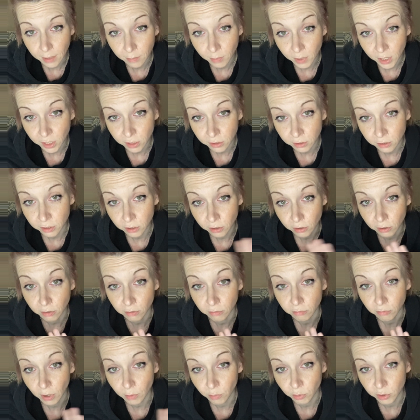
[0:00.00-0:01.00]
means you're
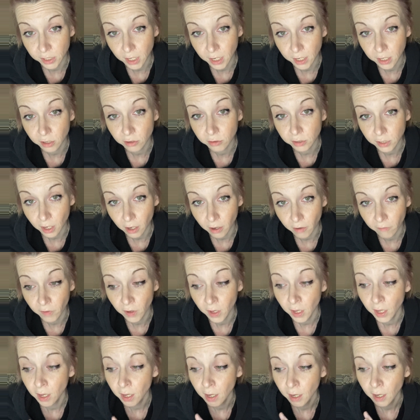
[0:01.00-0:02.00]
representing yourself.
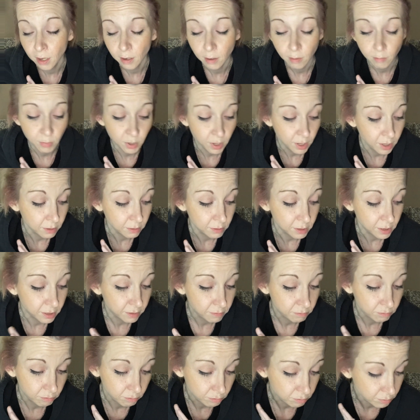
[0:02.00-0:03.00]
I'm going to
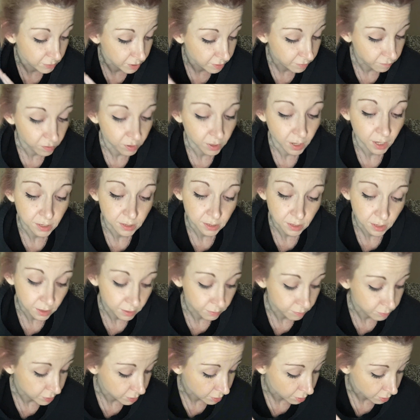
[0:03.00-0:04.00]
give you guys
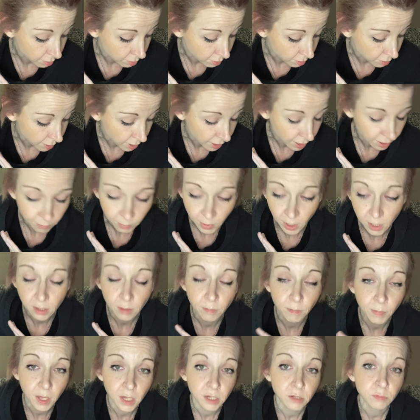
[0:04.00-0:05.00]
tips on how to make the
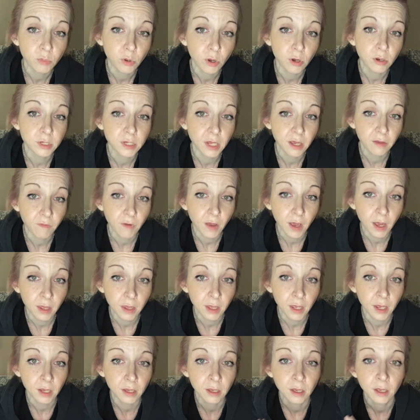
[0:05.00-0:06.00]
best pro se
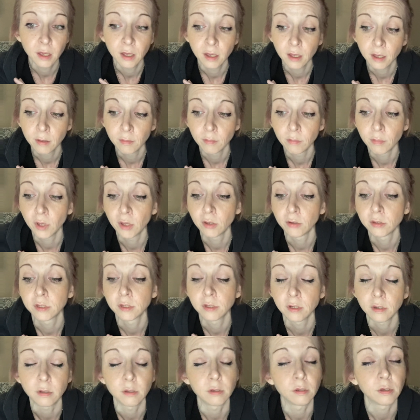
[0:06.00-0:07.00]
filing, most
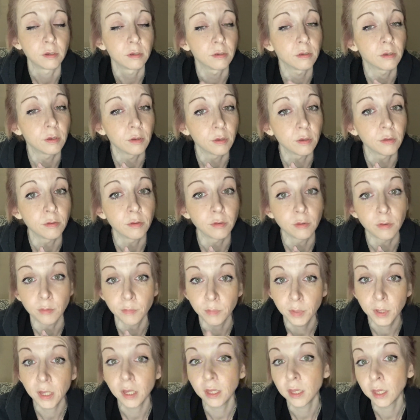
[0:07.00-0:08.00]

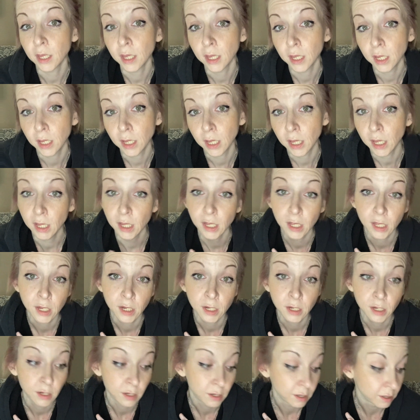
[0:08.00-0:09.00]
appealing,
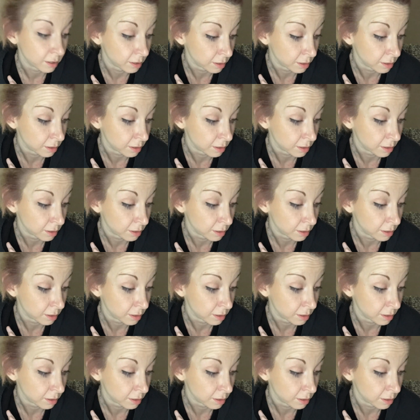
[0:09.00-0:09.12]
and